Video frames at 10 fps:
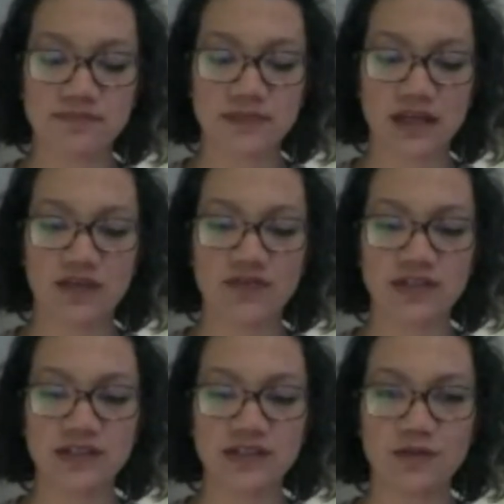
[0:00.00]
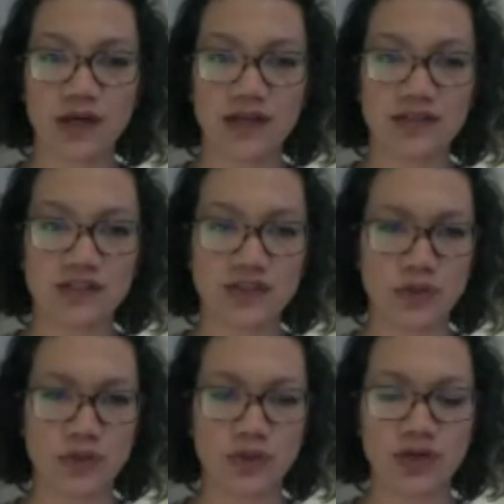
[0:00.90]
If I did want
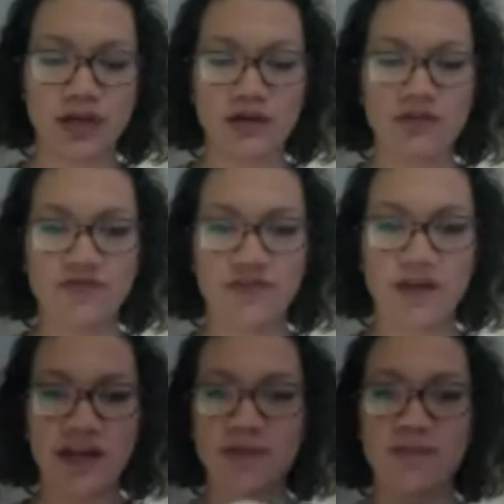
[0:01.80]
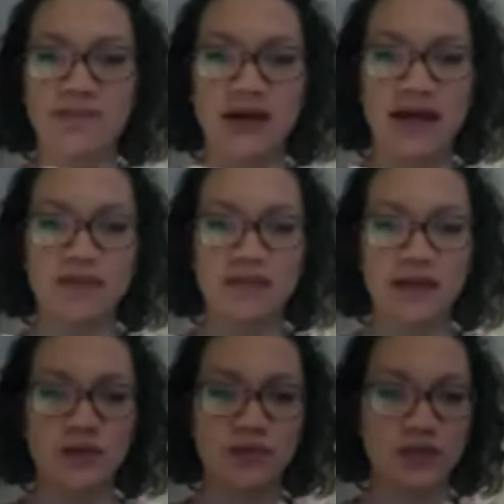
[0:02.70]
to frame and mat my
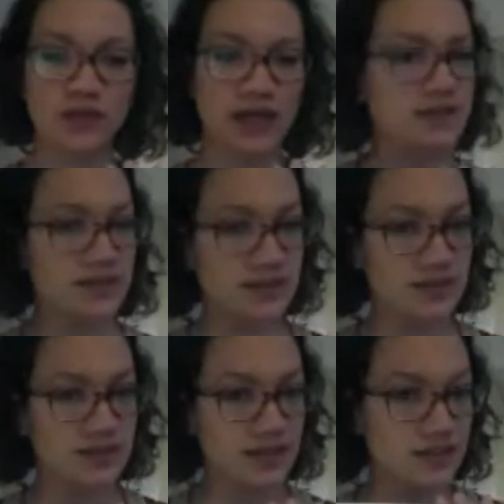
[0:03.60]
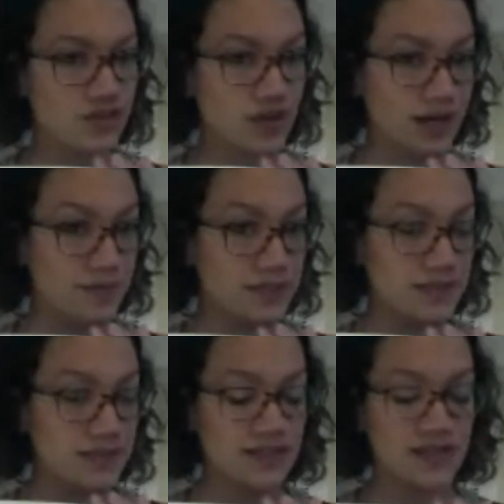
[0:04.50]
cool S's and
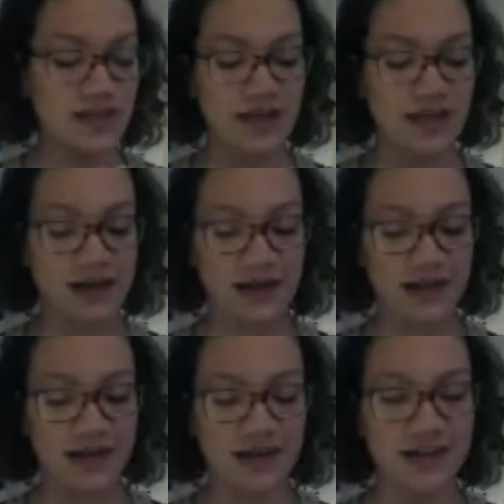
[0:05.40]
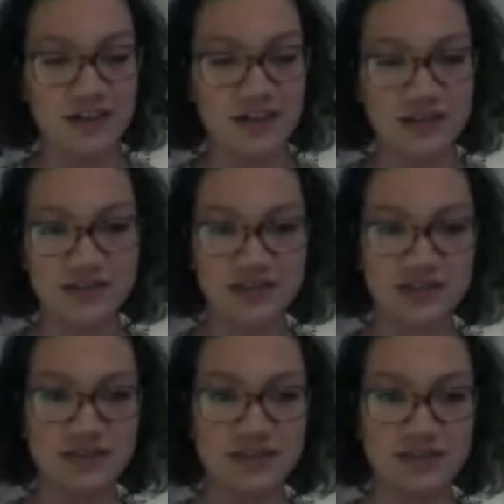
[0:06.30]
stripes, I could
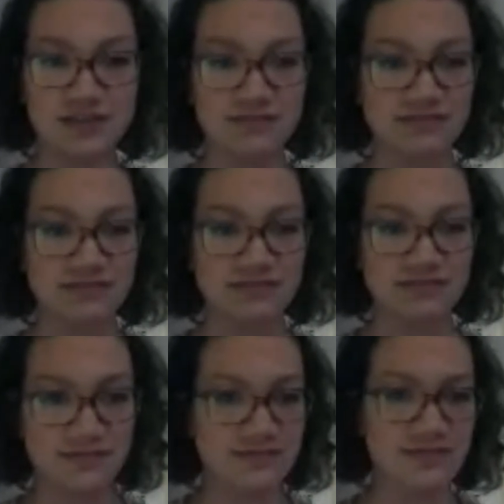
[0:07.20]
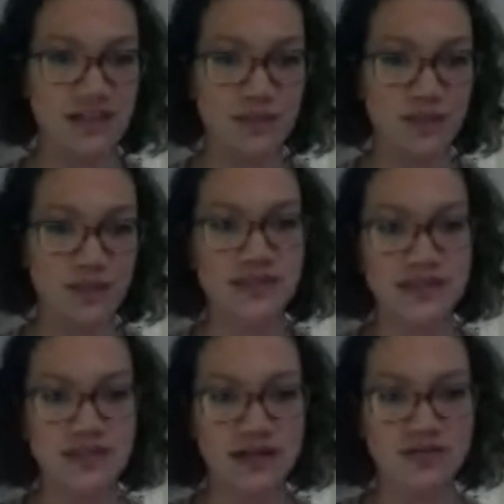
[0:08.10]
just, you know,
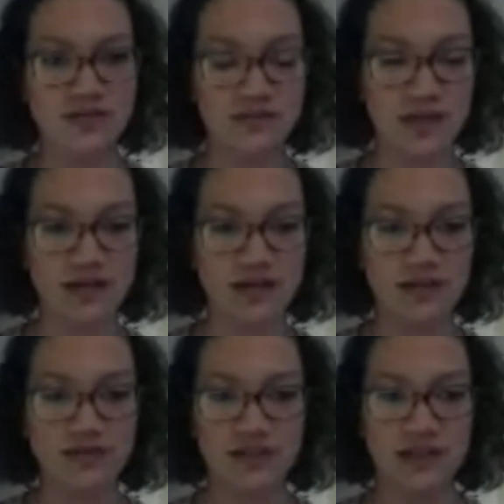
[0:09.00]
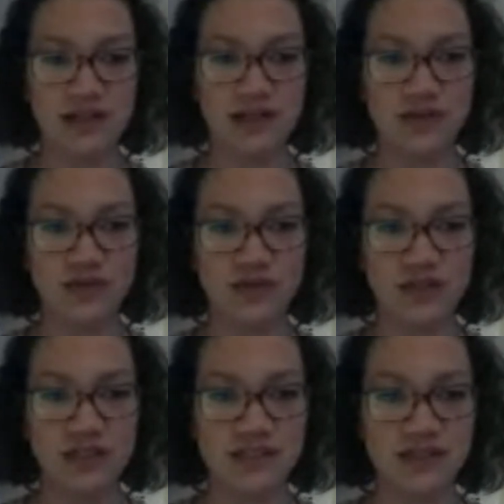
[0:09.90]
press it down well enough, and I don't
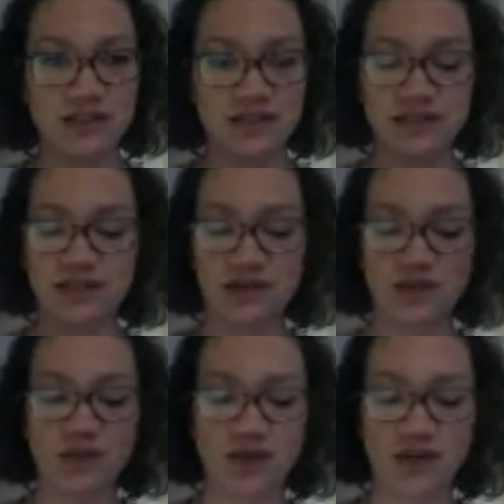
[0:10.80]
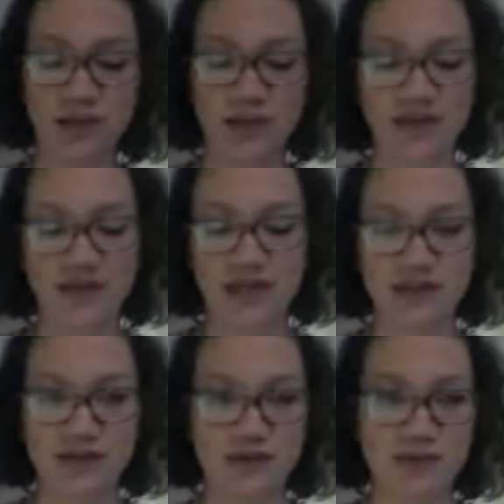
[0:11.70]
need to worry about
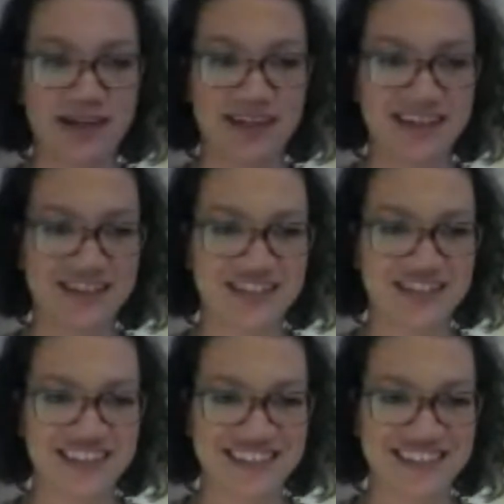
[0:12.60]
that too much.